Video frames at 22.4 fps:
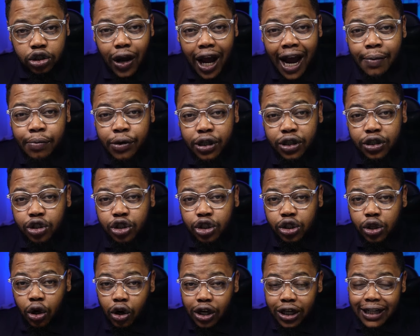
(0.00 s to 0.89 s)
So I'm going to
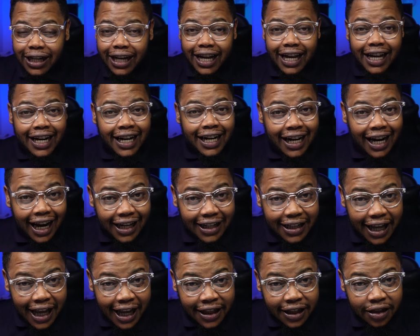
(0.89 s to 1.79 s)
start
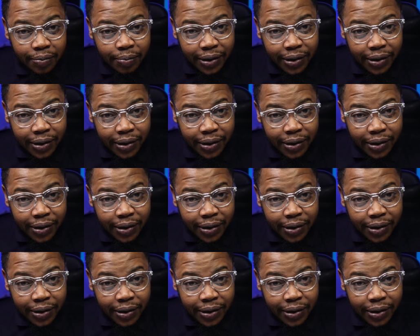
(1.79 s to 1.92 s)
right at the